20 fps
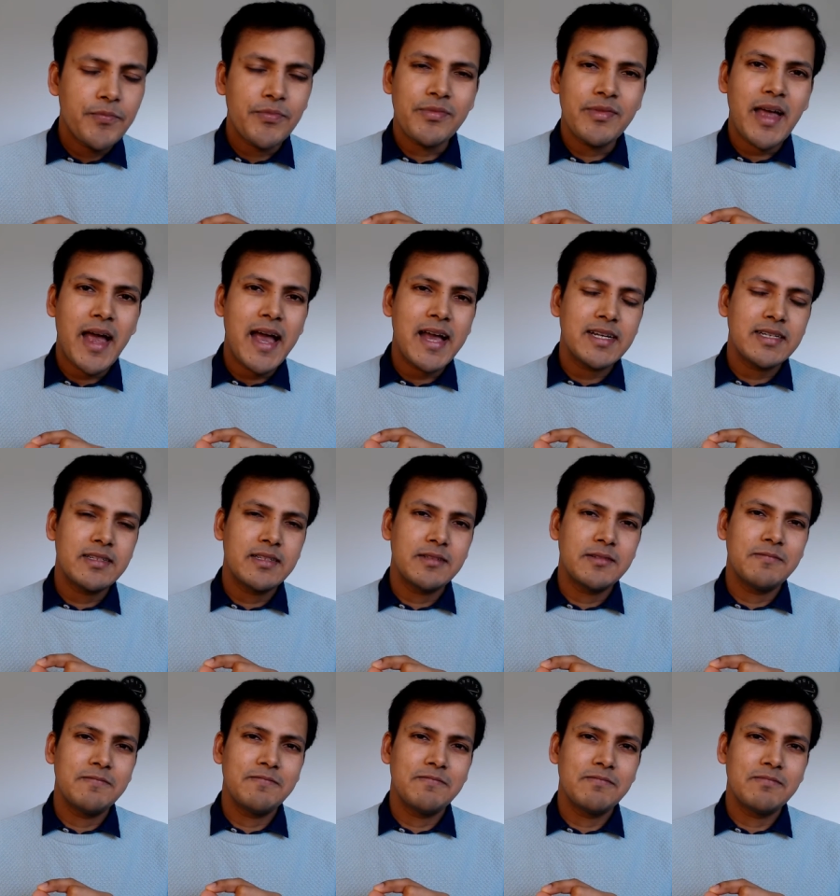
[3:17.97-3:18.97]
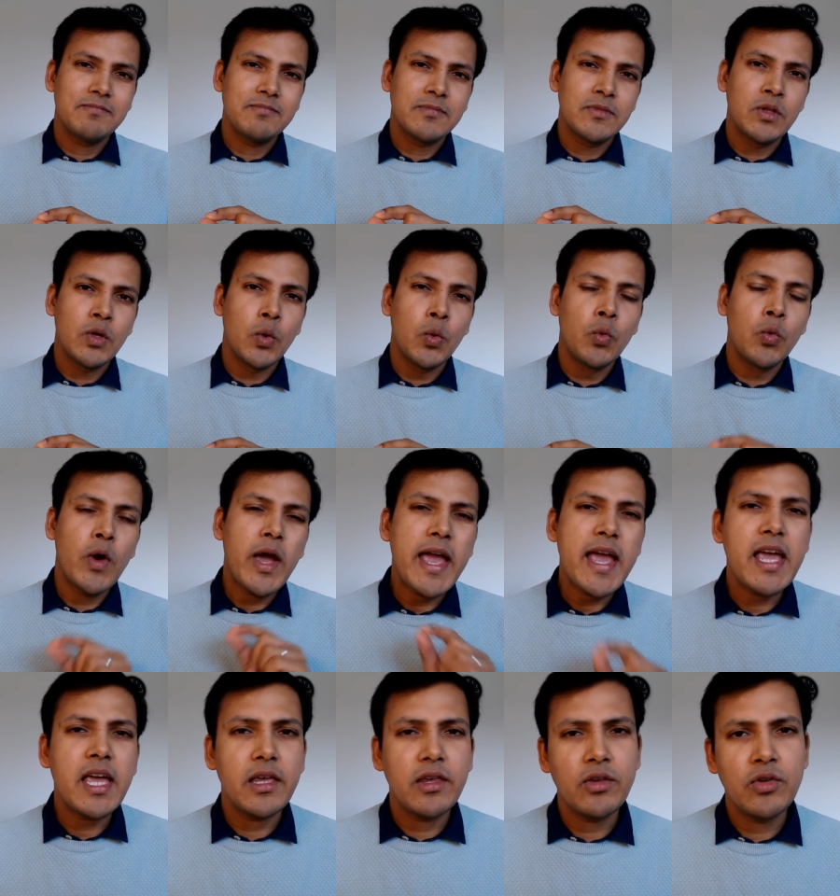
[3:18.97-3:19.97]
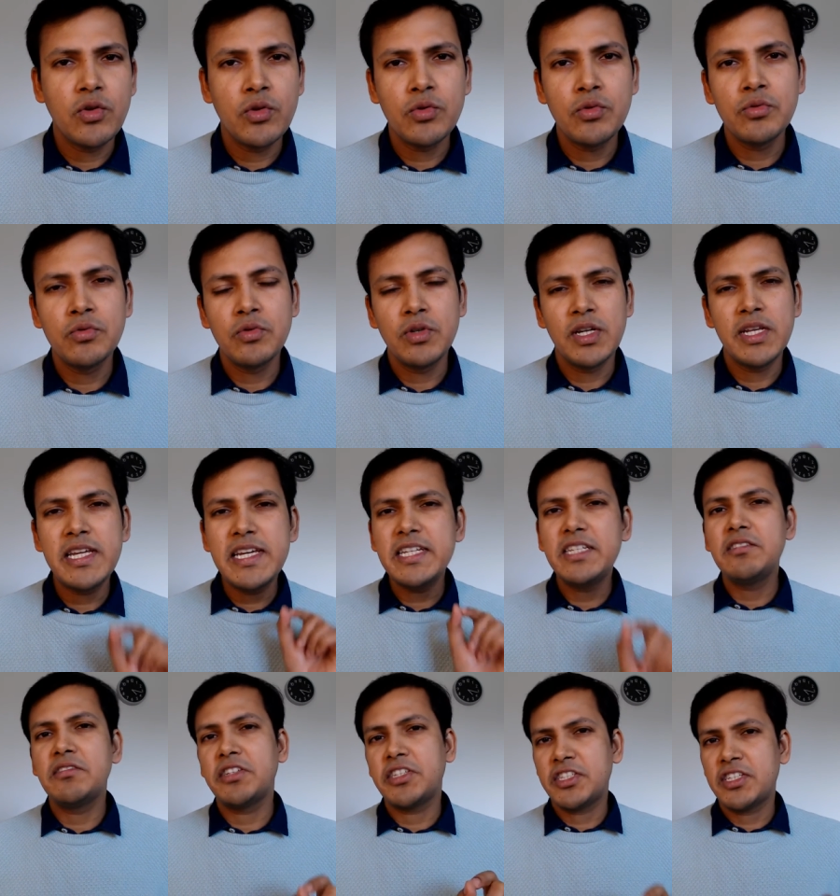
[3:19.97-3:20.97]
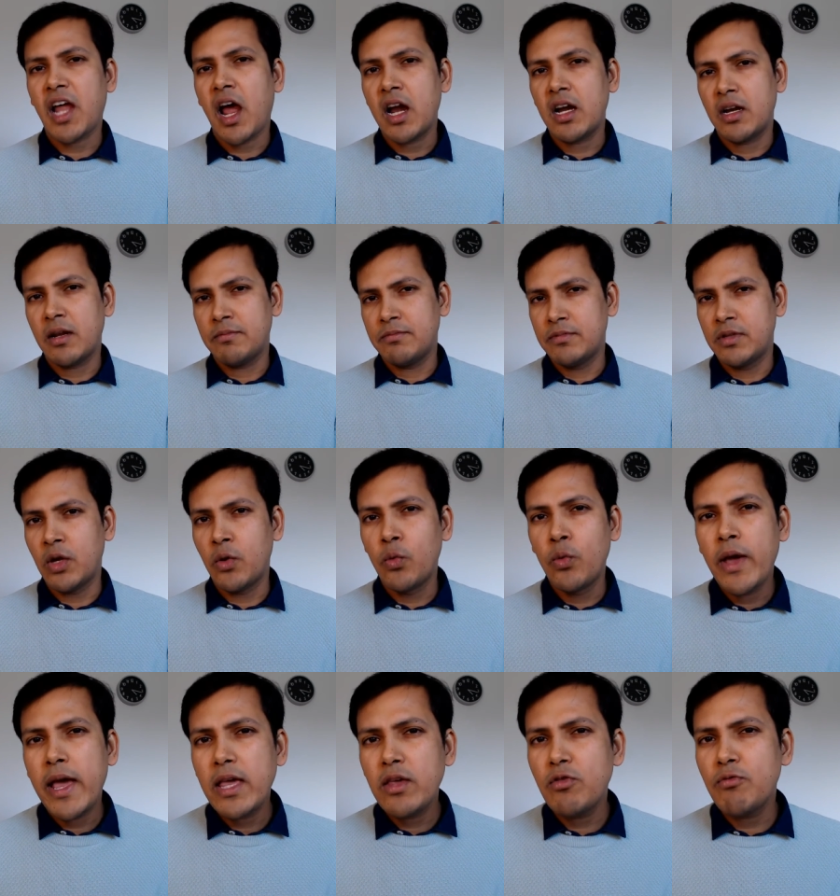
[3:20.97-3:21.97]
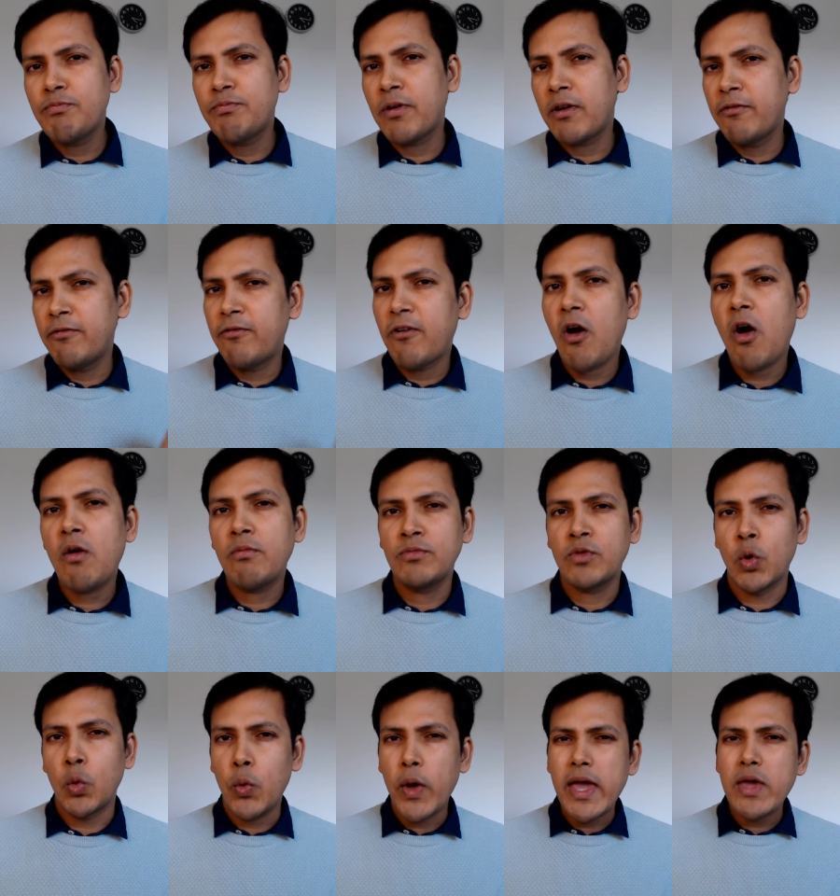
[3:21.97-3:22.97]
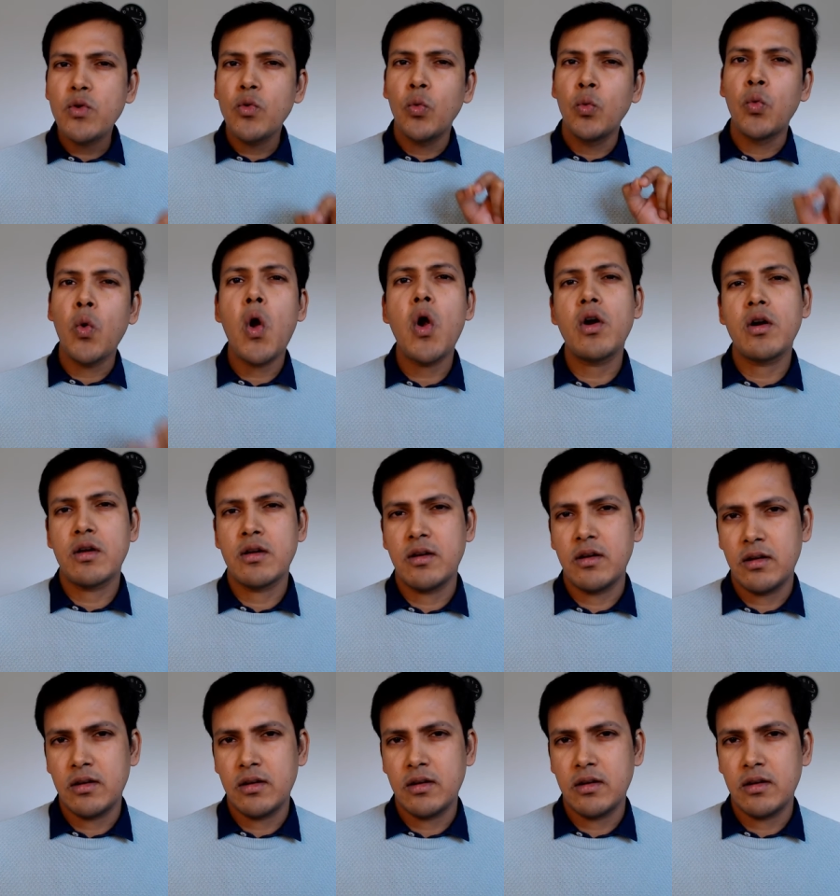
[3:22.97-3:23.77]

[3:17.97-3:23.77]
that the way you lead your startup, the way you perform, the way you work,